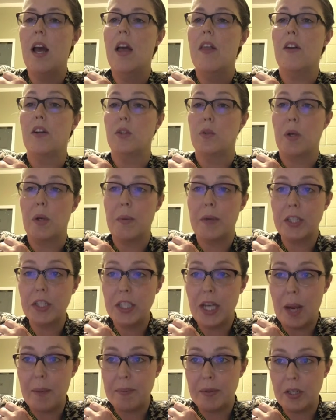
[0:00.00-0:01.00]
there are 21
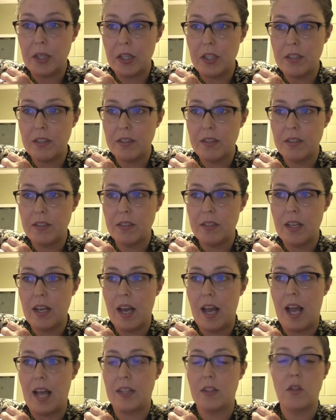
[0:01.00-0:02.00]
chapters,
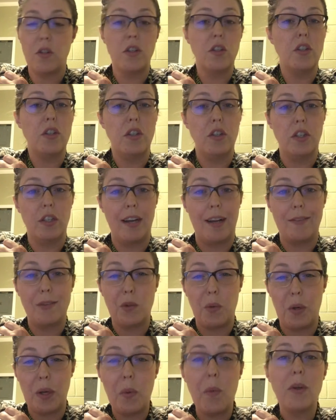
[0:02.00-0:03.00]
and so you're going to have
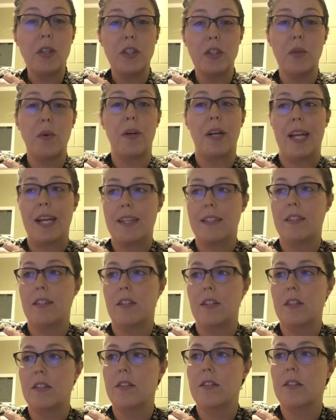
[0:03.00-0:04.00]
21 short
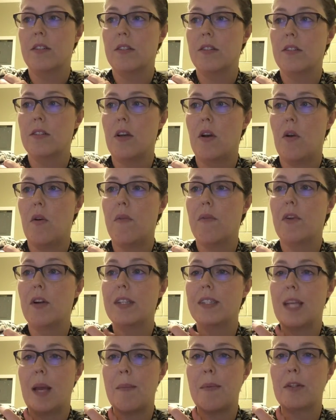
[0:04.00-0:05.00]
answers. So for
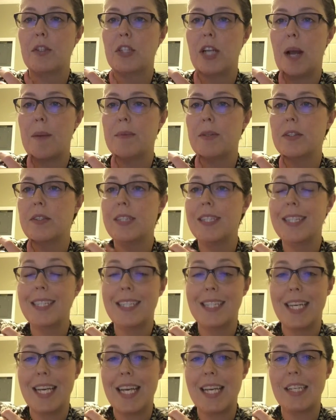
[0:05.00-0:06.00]
example, chapter
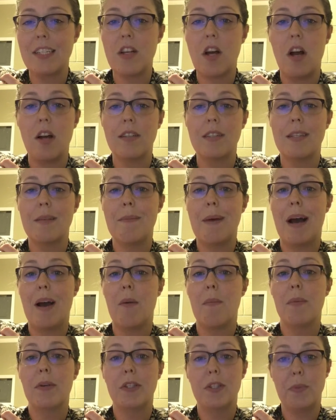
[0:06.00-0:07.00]
16 talks
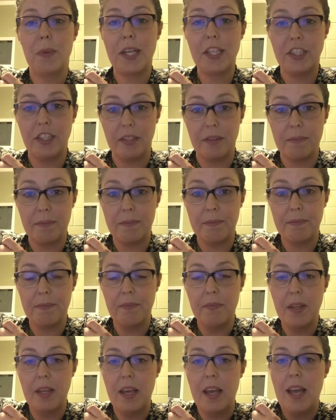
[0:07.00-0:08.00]
about persuasion.
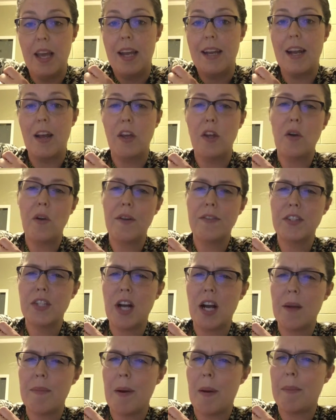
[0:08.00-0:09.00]
Now, you don't have to
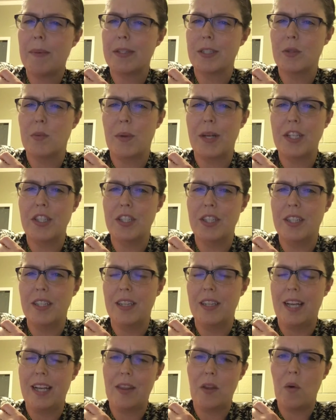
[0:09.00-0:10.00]
talk about persuasion
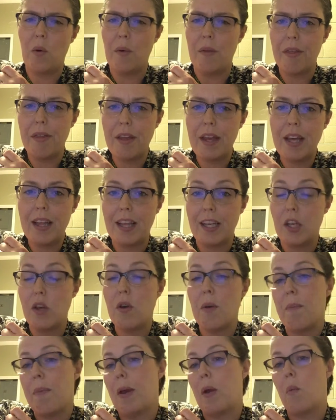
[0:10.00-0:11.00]
like the whole thing. Like, you
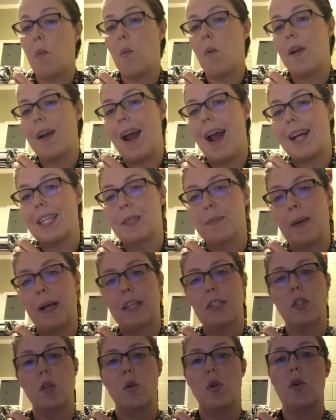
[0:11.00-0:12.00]
can pick one
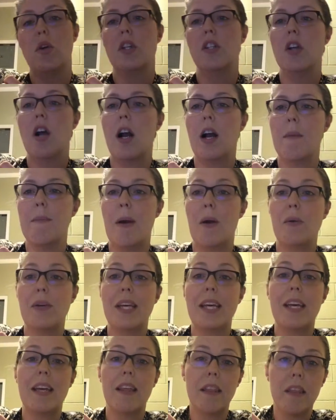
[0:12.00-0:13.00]
aspect. So you can talk about
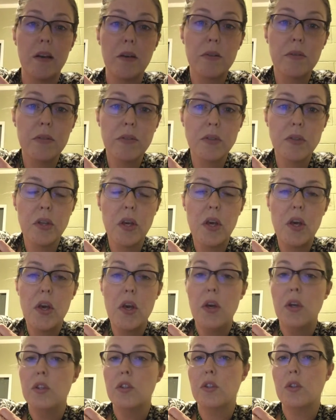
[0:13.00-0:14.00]
ethos.
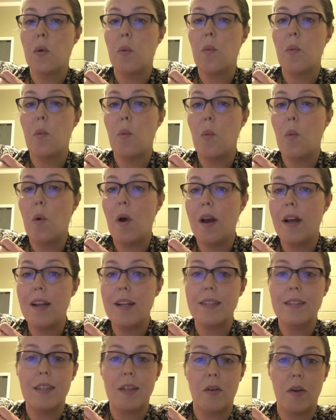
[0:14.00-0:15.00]
So what
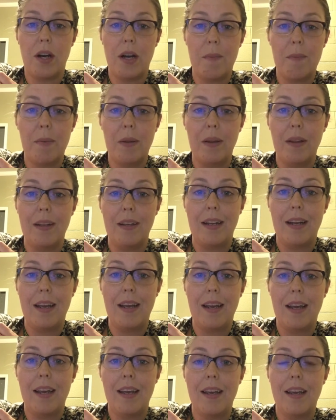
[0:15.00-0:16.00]
is the
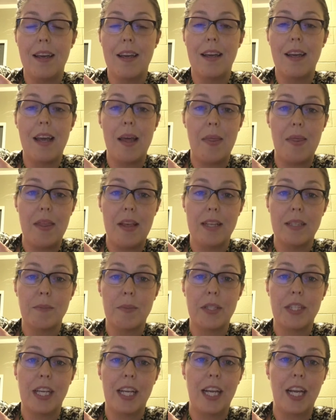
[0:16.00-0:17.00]
credibility in this
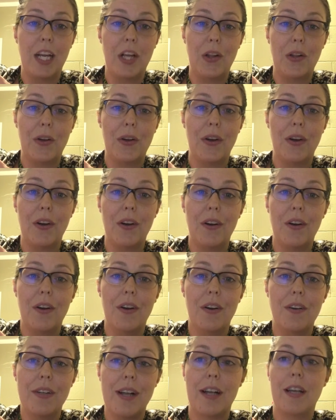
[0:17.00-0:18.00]
particular
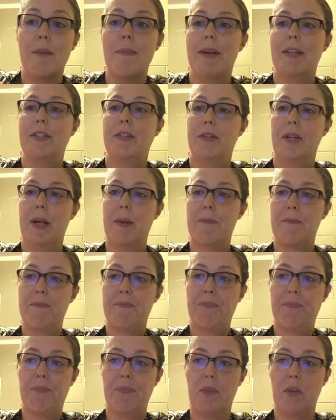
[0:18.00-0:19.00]
documentary?
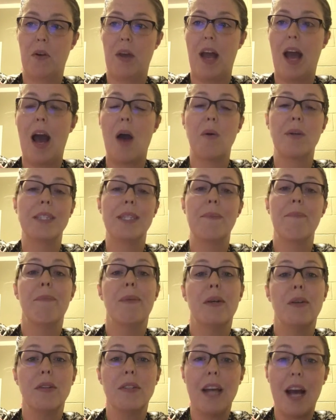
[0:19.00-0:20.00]
Okay, how is it
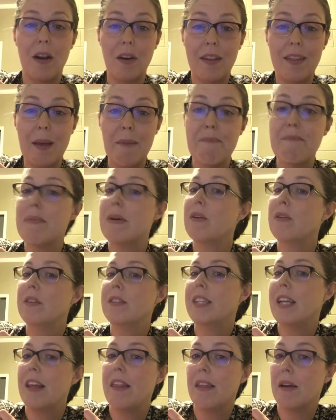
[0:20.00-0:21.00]
built? How do they
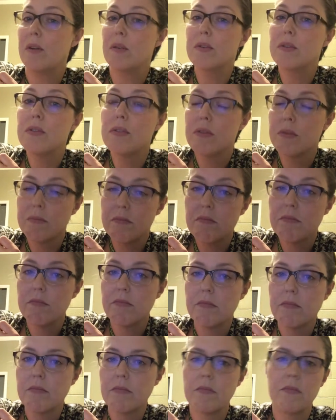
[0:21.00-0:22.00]
build ethos?
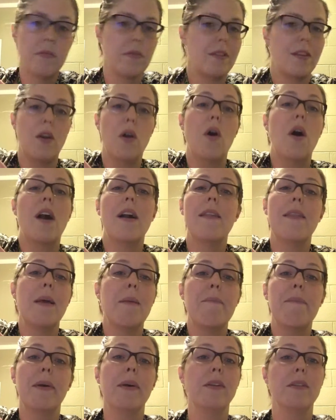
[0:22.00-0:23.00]
How do they
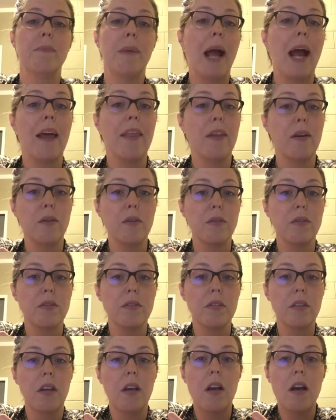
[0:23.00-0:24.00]
build
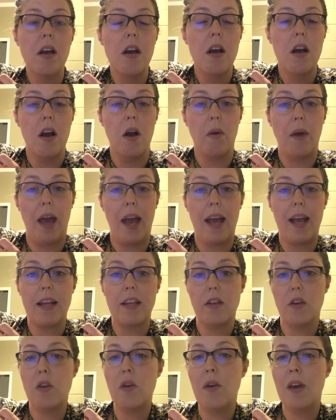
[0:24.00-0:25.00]
pathos? Okay,
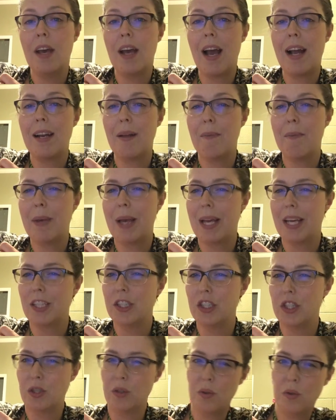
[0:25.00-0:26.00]
so you can kind of pick and
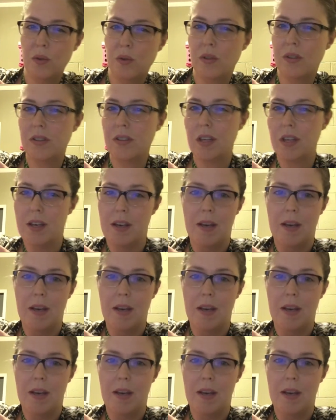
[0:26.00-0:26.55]
choose